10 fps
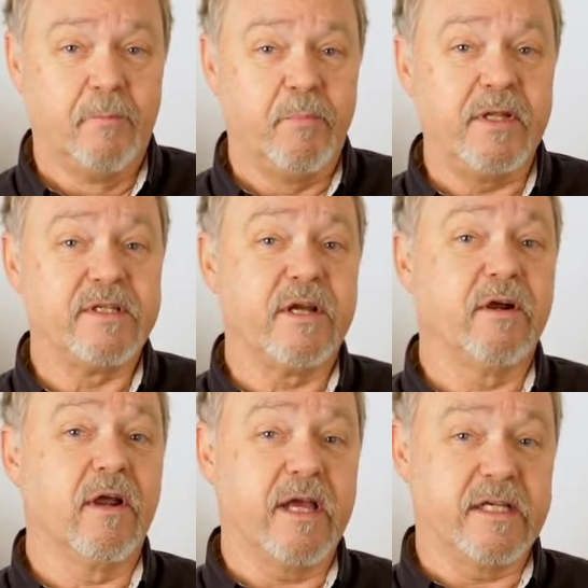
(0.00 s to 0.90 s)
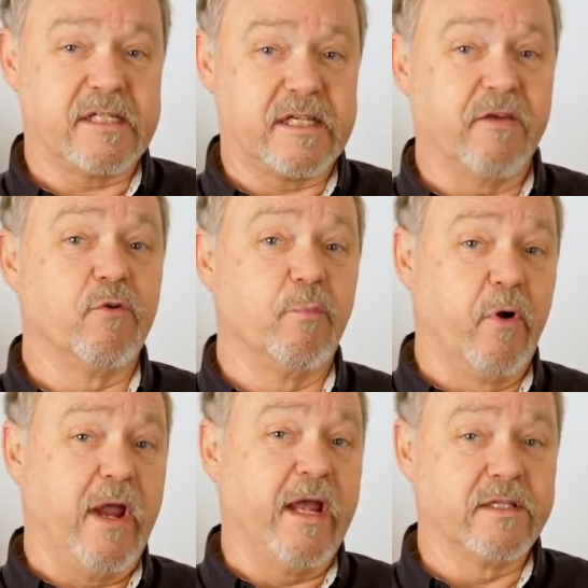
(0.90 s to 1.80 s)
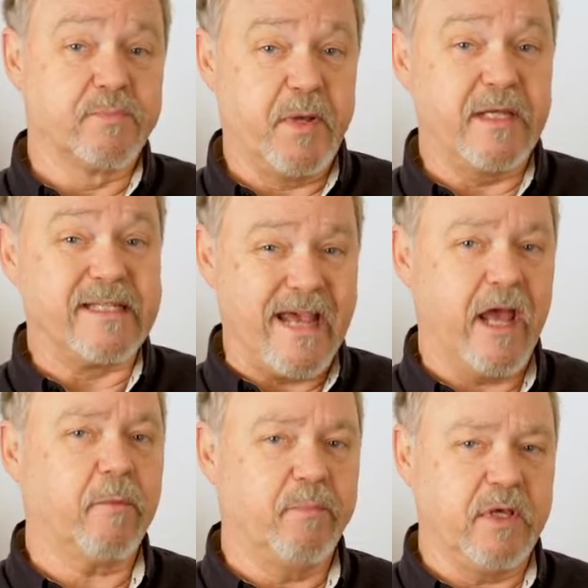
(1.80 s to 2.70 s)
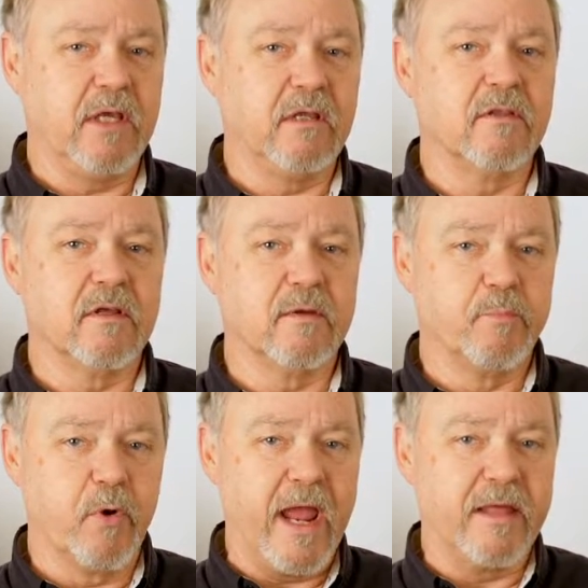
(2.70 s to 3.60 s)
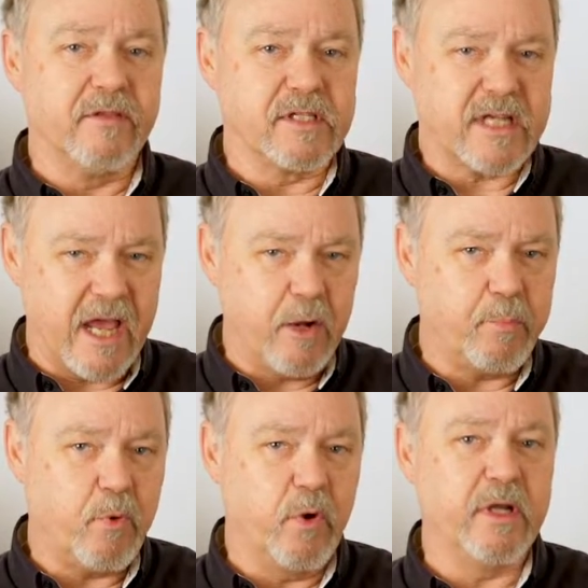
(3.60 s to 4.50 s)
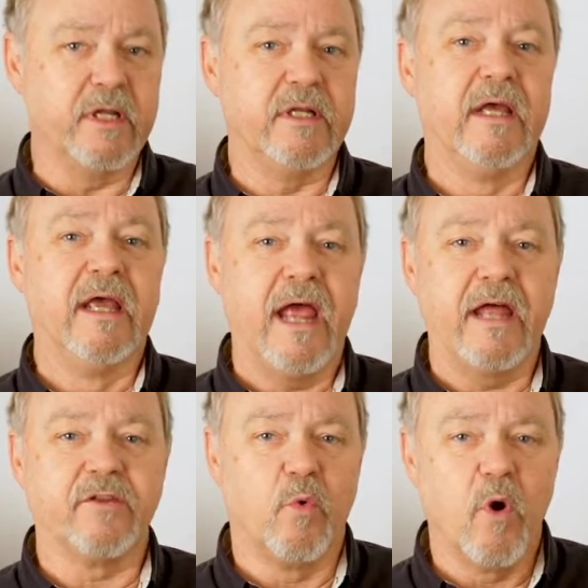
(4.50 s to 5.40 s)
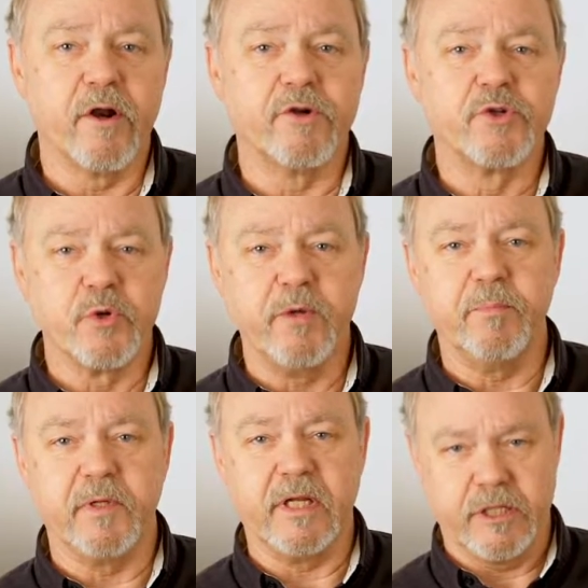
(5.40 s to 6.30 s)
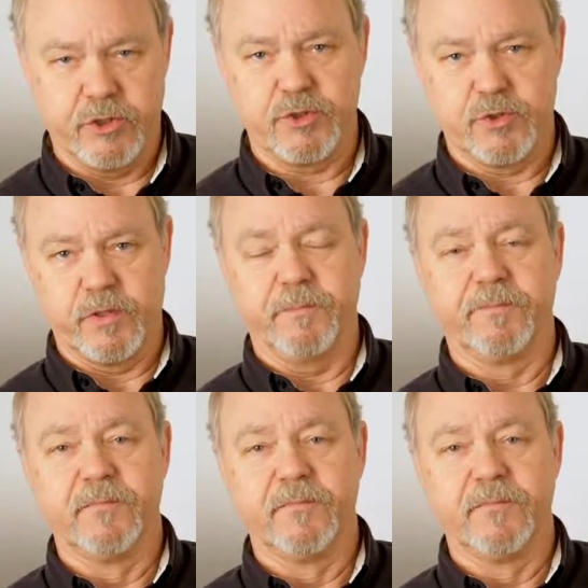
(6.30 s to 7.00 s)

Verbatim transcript: Pentair has several brands, Pentec being the brand that's kind of pointed at the water treatment industry.